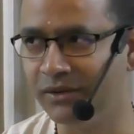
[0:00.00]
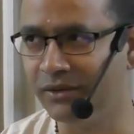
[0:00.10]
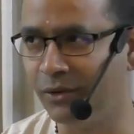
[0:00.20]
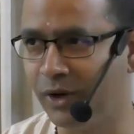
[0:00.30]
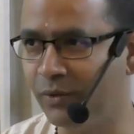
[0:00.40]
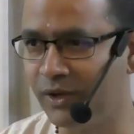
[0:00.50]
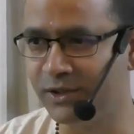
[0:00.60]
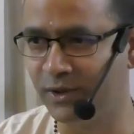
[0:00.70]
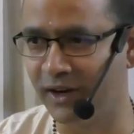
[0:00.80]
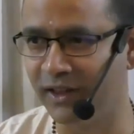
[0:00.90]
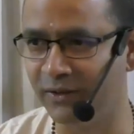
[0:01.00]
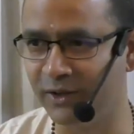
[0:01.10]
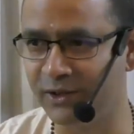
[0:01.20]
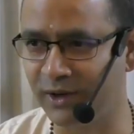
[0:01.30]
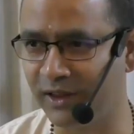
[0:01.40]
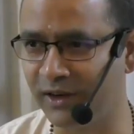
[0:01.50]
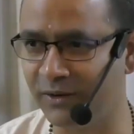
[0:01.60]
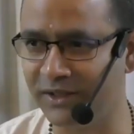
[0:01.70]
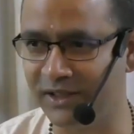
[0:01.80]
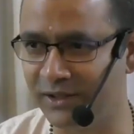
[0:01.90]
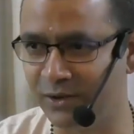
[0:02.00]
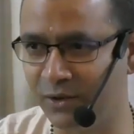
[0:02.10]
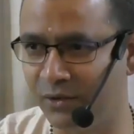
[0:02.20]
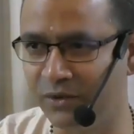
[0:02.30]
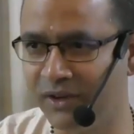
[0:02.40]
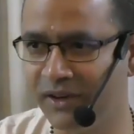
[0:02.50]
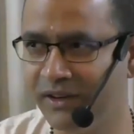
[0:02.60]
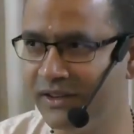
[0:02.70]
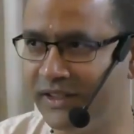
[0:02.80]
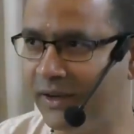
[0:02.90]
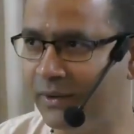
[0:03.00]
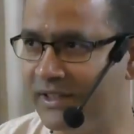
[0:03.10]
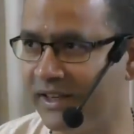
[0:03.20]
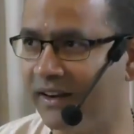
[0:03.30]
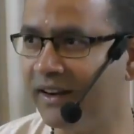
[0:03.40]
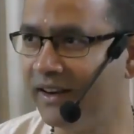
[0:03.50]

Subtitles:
One verse to another verse to another verse. There's no sequence here.